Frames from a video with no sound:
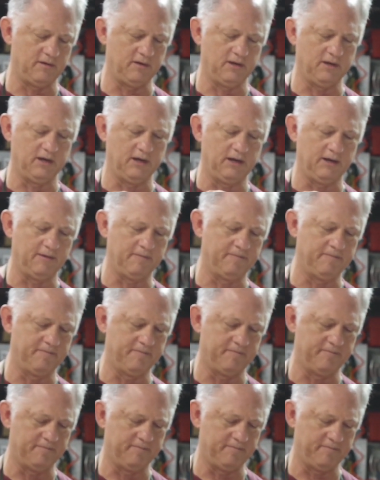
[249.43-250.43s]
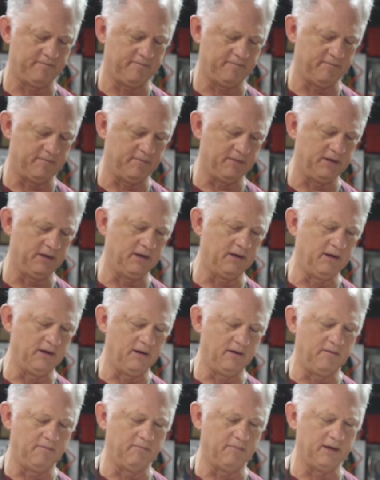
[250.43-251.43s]

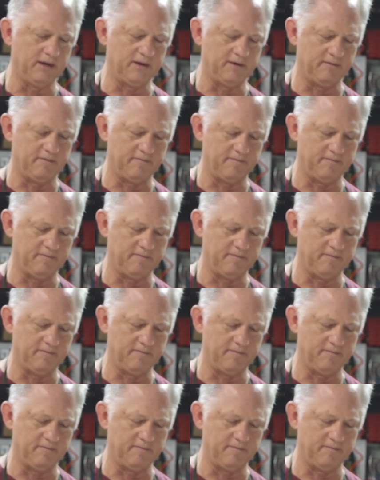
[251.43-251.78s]
But